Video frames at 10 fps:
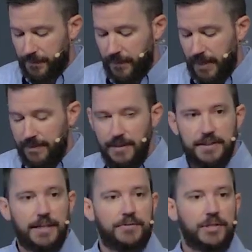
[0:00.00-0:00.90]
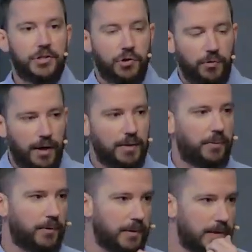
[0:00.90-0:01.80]
And this gives
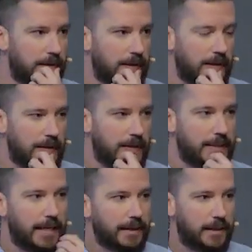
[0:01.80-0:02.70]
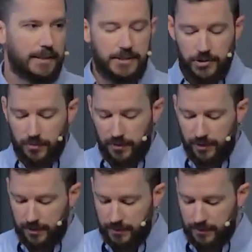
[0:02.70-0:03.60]
incredible dignity to your
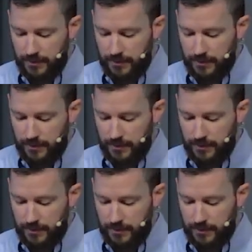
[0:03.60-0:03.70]
work.